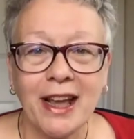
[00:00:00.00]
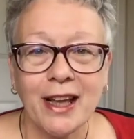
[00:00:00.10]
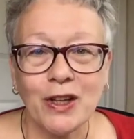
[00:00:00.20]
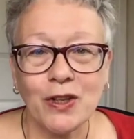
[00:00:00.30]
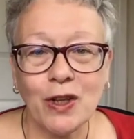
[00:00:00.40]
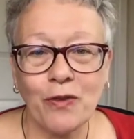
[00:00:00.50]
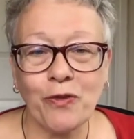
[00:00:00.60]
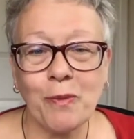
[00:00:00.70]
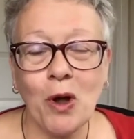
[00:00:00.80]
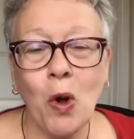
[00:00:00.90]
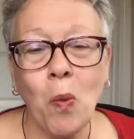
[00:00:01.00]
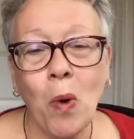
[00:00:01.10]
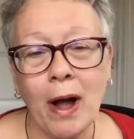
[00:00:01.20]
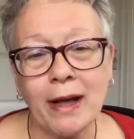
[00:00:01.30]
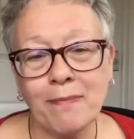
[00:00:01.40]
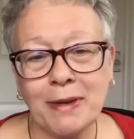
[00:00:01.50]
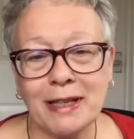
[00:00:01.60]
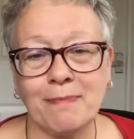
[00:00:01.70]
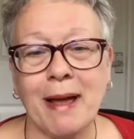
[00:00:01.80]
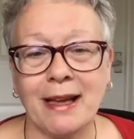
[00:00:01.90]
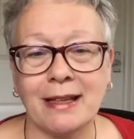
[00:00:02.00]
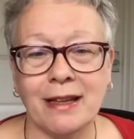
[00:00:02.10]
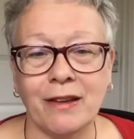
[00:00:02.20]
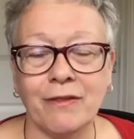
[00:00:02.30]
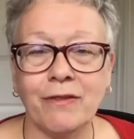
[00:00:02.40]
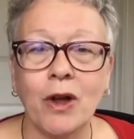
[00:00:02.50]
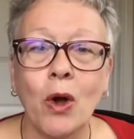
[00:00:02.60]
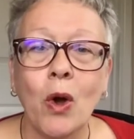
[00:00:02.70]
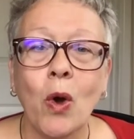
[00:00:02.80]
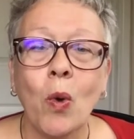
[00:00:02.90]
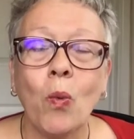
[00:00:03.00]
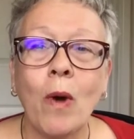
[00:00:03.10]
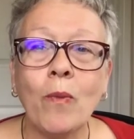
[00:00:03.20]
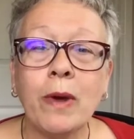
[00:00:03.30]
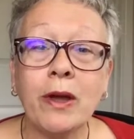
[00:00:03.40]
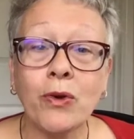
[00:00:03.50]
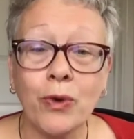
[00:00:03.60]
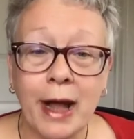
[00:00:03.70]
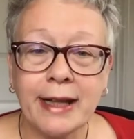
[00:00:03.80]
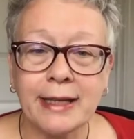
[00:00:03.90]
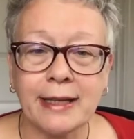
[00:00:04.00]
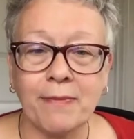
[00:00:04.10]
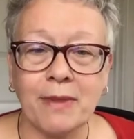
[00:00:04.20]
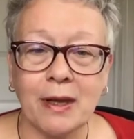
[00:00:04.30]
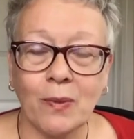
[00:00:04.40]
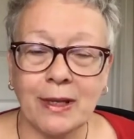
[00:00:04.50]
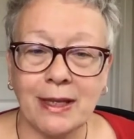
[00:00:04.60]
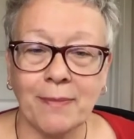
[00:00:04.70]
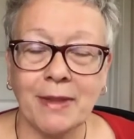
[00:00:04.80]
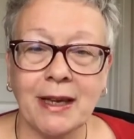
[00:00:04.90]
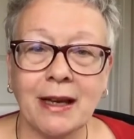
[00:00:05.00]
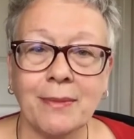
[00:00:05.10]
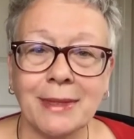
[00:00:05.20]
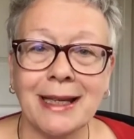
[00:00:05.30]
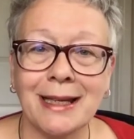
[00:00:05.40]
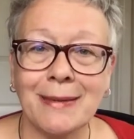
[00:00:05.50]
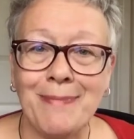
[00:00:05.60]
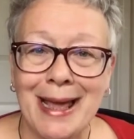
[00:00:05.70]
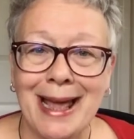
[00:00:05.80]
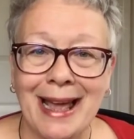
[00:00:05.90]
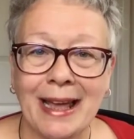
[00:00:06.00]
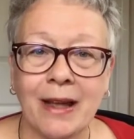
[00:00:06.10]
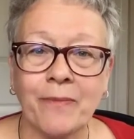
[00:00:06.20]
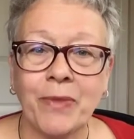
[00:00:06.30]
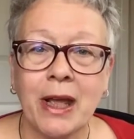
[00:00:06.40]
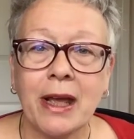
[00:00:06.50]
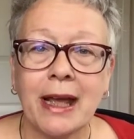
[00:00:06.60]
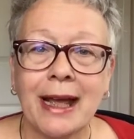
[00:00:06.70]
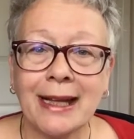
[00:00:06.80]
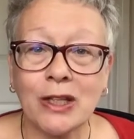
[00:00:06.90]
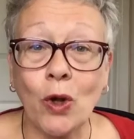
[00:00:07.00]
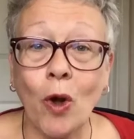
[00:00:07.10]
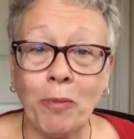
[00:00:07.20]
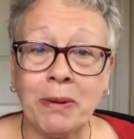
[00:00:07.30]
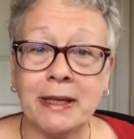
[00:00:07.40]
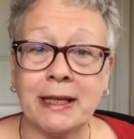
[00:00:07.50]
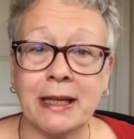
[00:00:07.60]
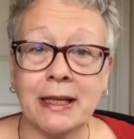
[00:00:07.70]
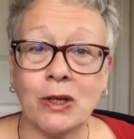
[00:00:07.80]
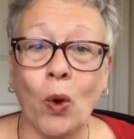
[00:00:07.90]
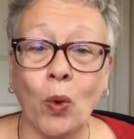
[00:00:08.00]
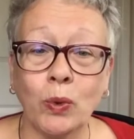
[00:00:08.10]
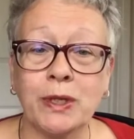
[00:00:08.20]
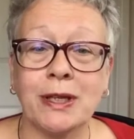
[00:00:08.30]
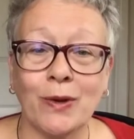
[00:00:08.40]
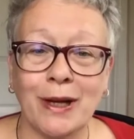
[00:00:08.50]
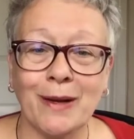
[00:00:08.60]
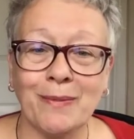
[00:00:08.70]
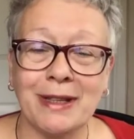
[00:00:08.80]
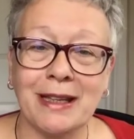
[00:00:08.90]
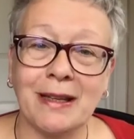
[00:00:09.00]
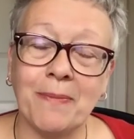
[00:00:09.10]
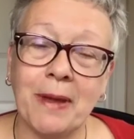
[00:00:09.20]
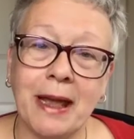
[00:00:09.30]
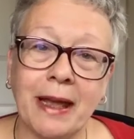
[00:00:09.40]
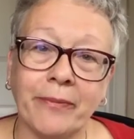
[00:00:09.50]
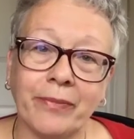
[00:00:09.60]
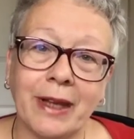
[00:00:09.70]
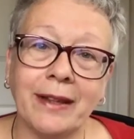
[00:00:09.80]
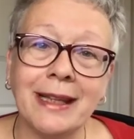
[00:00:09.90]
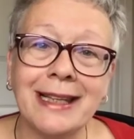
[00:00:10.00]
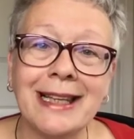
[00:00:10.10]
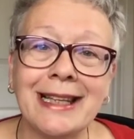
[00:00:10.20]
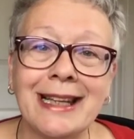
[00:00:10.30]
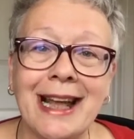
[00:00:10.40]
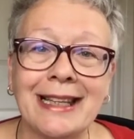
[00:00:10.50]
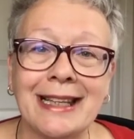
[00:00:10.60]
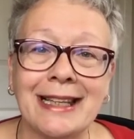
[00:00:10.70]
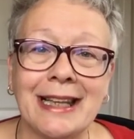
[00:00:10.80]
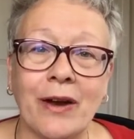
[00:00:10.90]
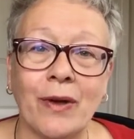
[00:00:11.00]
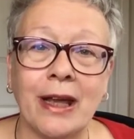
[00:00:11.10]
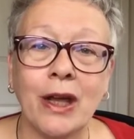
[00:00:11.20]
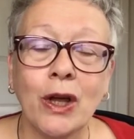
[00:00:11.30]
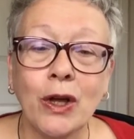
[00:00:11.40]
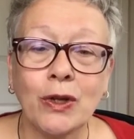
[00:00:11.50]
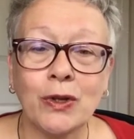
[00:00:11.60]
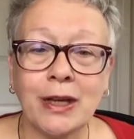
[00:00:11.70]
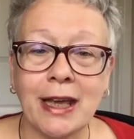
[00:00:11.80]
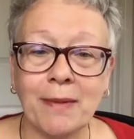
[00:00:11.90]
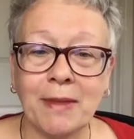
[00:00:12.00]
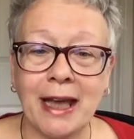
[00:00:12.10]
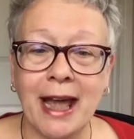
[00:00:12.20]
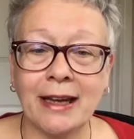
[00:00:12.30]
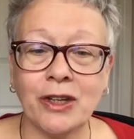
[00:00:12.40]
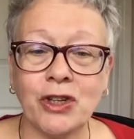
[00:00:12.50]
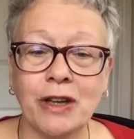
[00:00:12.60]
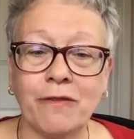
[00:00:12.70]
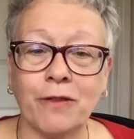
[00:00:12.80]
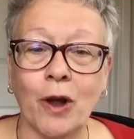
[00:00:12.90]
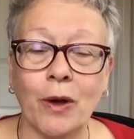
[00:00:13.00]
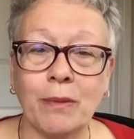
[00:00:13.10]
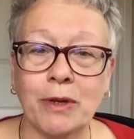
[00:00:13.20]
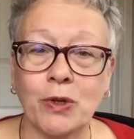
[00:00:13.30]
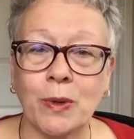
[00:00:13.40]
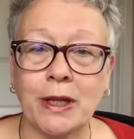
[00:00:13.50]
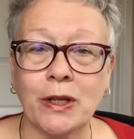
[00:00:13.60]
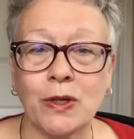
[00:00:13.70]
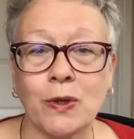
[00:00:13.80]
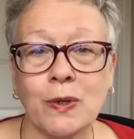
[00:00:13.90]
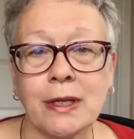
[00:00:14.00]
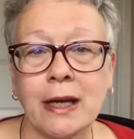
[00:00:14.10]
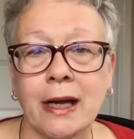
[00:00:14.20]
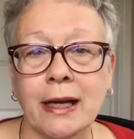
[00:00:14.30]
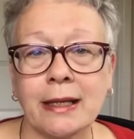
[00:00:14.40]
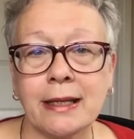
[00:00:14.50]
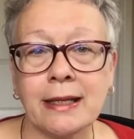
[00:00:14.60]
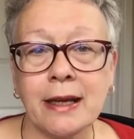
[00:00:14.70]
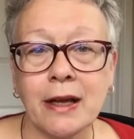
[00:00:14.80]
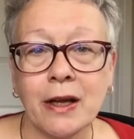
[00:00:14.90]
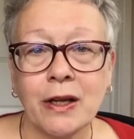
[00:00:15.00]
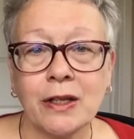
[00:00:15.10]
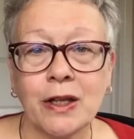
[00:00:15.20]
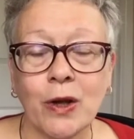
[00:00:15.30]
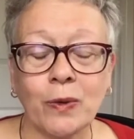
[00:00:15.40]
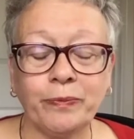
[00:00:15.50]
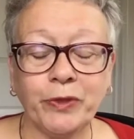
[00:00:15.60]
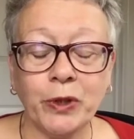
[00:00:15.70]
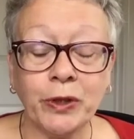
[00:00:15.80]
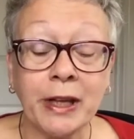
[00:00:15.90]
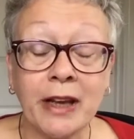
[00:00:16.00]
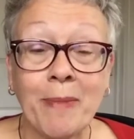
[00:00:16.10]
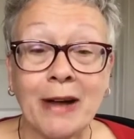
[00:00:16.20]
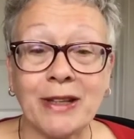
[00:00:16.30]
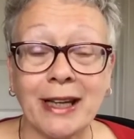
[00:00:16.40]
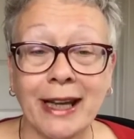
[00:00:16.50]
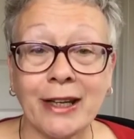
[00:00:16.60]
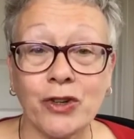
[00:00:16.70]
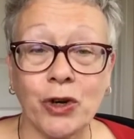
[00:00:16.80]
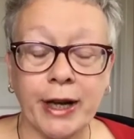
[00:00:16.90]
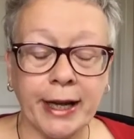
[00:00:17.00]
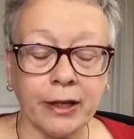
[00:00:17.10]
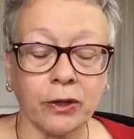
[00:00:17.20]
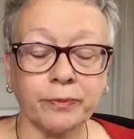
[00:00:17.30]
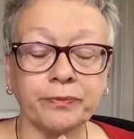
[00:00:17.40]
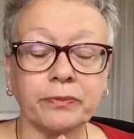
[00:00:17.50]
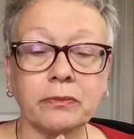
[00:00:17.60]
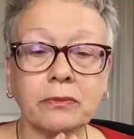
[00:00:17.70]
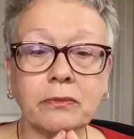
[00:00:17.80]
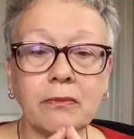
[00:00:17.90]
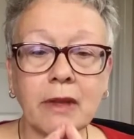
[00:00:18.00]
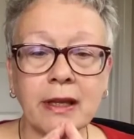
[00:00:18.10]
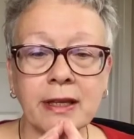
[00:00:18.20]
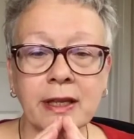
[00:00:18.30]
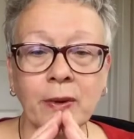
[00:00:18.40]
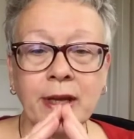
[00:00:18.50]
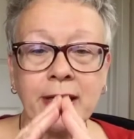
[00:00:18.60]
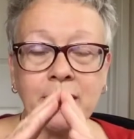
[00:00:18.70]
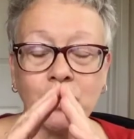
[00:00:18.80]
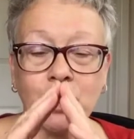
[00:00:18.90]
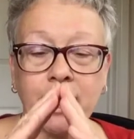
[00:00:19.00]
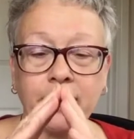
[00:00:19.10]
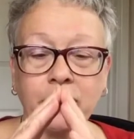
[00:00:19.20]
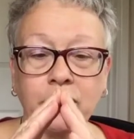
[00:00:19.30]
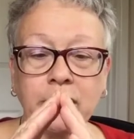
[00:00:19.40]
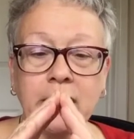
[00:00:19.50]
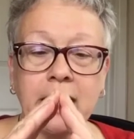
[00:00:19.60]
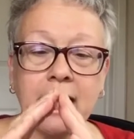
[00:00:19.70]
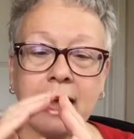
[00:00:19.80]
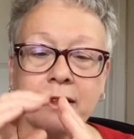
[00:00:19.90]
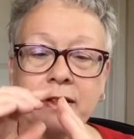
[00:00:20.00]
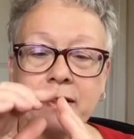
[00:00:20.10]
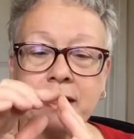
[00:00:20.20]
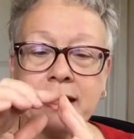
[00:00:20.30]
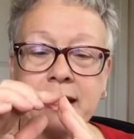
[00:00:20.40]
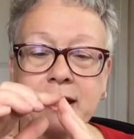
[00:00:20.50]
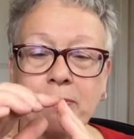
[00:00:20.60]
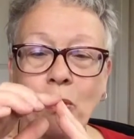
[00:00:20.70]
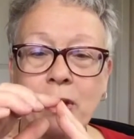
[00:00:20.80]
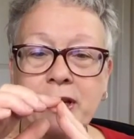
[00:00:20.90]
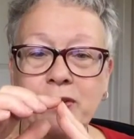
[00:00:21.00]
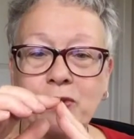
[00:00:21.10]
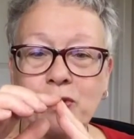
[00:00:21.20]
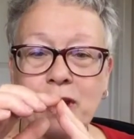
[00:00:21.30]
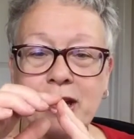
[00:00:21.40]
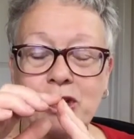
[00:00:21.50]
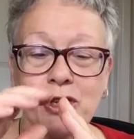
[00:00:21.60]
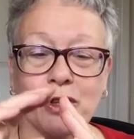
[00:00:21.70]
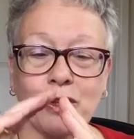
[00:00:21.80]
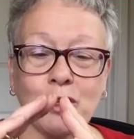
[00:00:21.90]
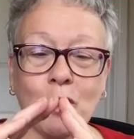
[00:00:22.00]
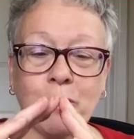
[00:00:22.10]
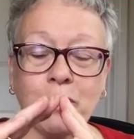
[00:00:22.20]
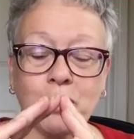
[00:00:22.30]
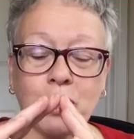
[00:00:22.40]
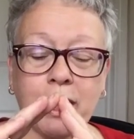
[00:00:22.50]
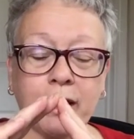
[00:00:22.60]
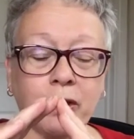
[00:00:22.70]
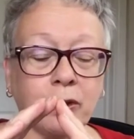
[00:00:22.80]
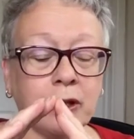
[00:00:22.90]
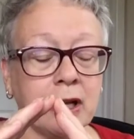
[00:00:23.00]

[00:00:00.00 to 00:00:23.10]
So, from a Hawaiian perspective, when we create something, when something comes into being, its opposite also comes into being. And this is necessary to keep the energy flowing between the two sides. So you can think about it like a triangle. So here's the triangle, and this is the point of creation at the top of the triangle.